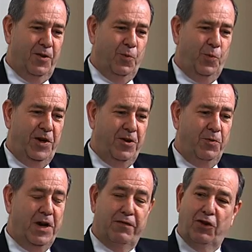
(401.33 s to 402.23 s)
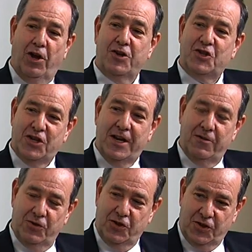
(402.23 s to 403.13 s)
we don't have a lot of
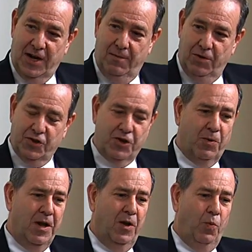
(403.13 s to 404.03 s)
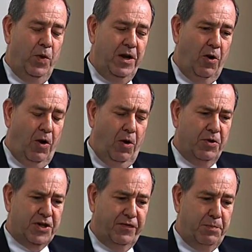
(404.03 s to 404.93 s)
standards established. So we
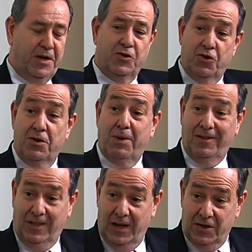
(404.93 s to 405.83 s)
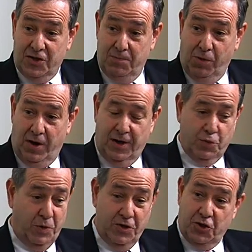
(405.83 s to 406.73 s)
always have to be concerned about legacy
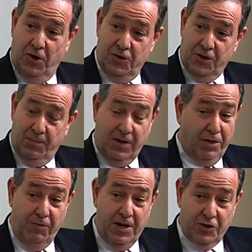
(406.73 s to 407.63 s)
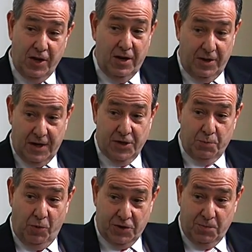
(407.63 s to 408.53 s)
products. We install something, and 3 years later, the
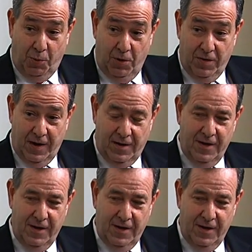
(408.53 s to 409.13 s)
customer wants support on that.